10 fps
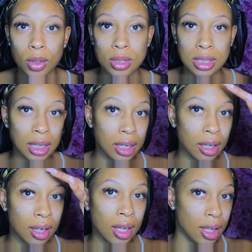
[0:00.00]
You
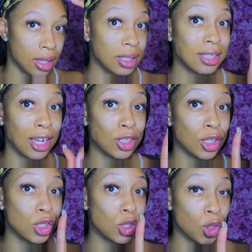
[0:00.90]
see, this is
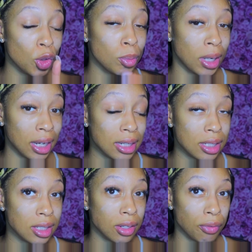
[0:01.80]
actually too
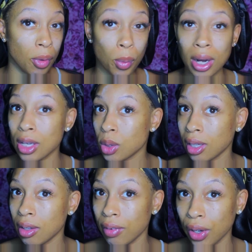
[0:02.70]
much from what I saw
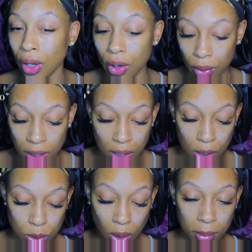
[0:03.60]
in the video.
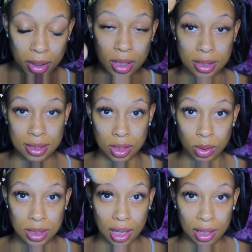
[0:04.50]
So I'm gonna
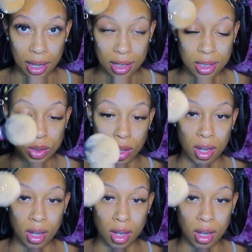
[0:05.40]
still take a lot of this